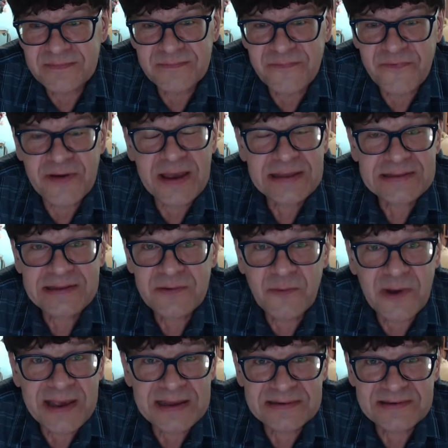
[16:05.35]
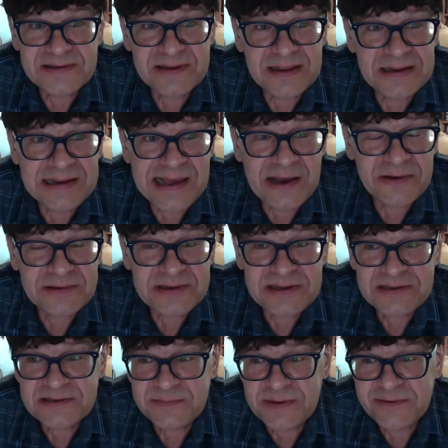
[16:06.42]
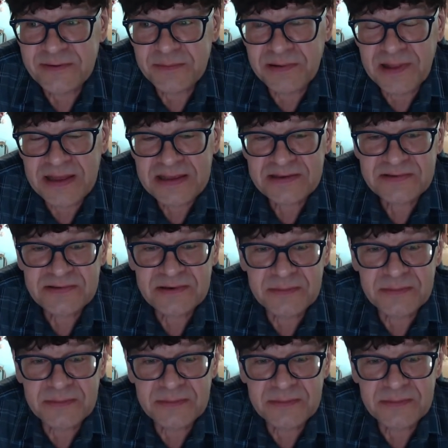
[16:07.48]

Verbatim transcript: finally went and now it needs to be replaced,